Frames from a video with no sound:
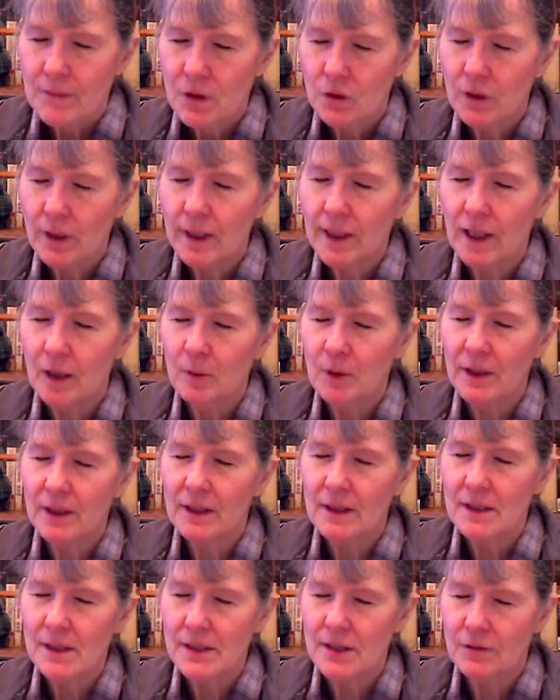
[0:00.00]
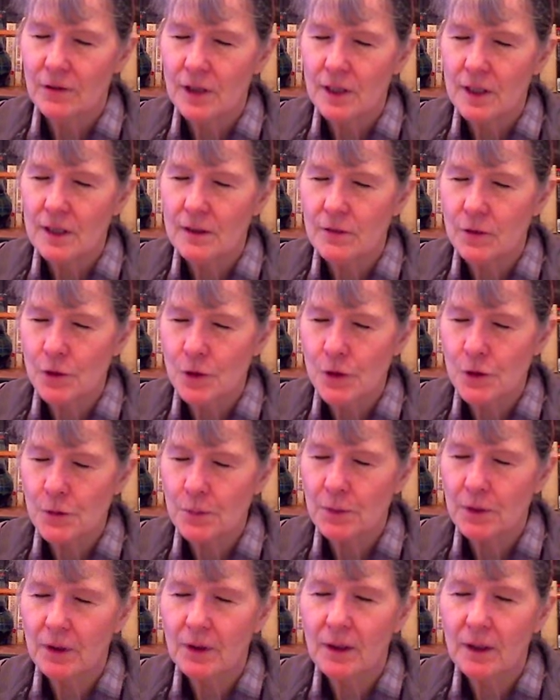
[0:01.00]
Oh, I come against every evil
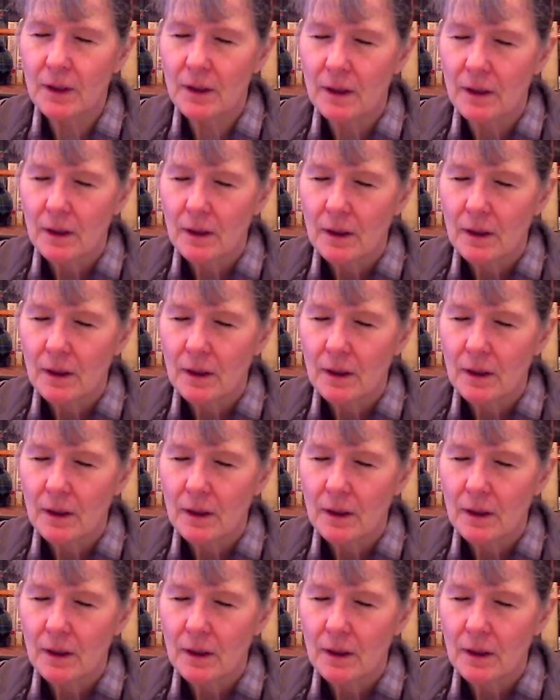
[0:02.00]
spirit